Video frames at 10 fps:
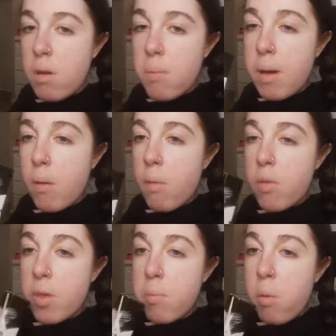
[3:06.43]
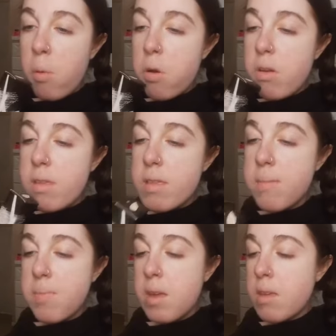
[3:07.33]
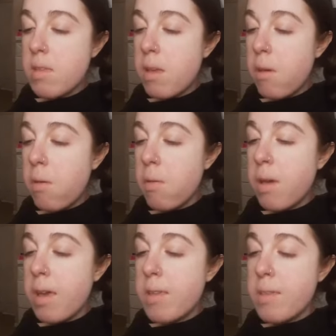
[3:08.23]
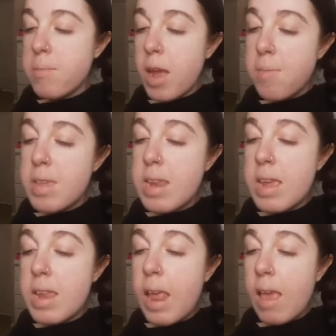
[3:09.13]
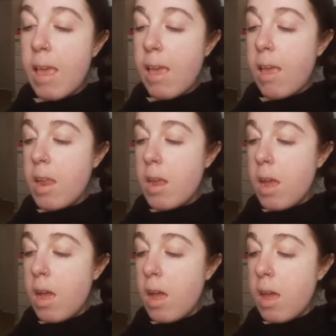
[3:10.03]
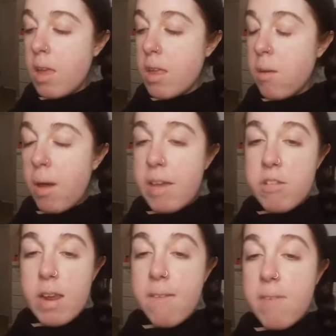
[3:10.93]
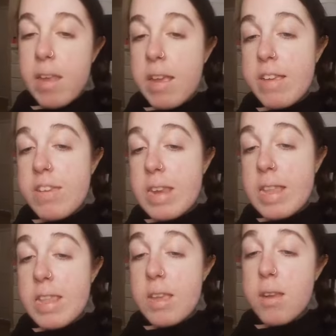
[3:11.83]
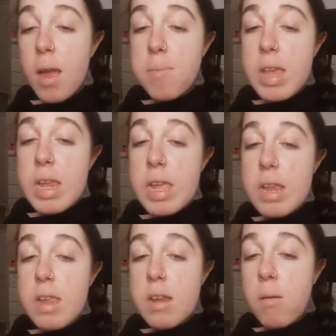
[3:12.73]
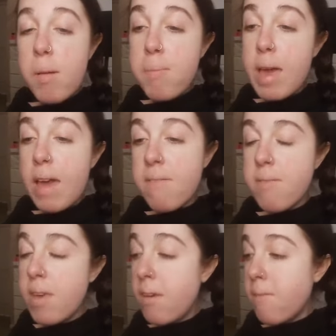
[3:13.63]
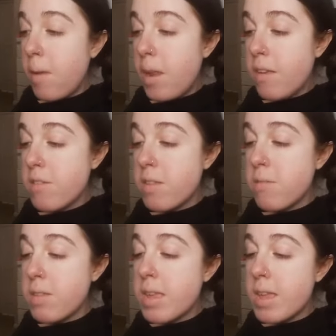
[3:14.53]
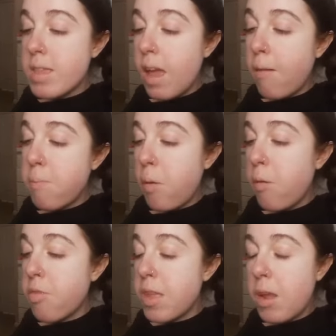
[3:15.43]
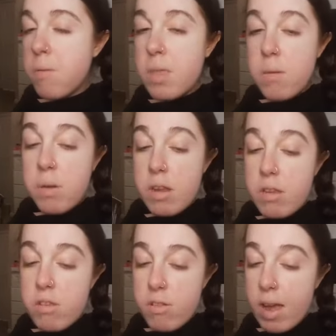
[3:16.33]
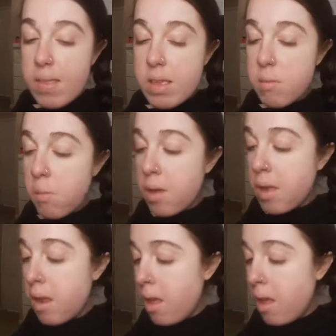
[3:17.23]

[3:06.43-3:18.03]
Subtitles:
oily pores. So sometimes I need a, you know, hydrating foundation, and sometimes I need, you know, a matte foundation. So it's nice to have both, and I really wanted to try this one.